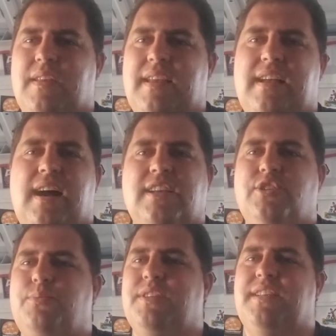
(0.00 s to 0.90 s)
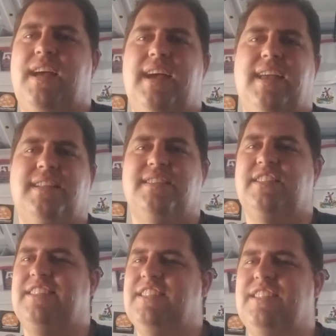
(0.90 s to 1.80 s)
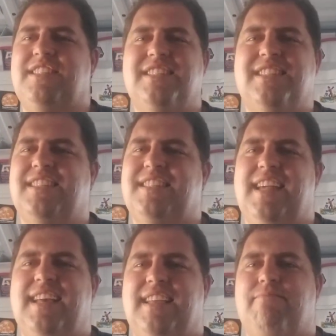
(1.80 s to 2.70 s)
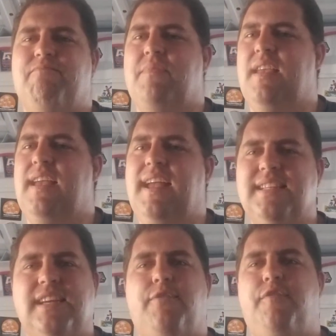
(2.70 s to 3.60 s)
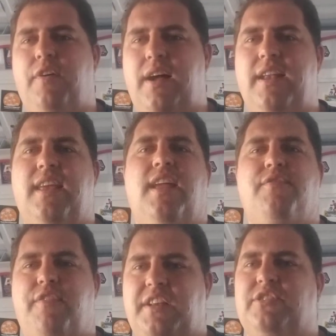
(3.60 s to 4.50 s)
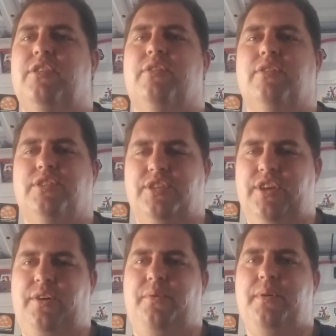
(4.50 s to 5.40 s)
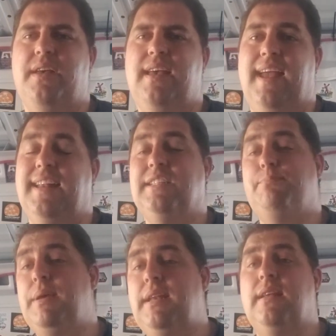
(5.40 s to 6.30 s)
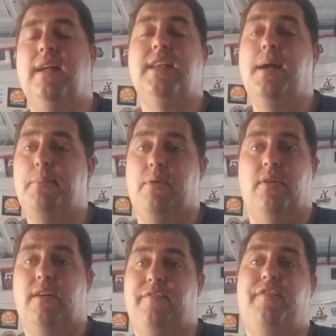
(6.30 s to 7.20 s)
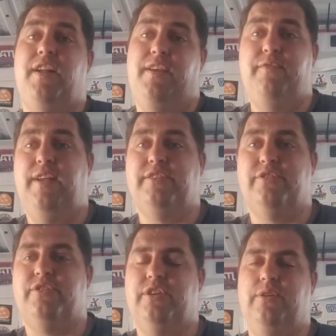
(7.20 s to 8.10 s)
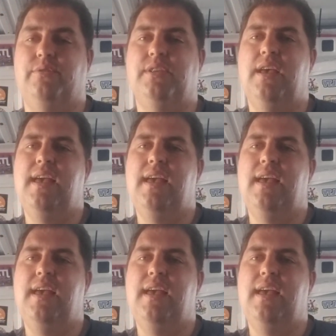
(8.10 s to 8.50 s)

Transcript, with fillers: costume designs, just just aesthetic. It's a fun adventure show, and it's been a number of fun adventure shows,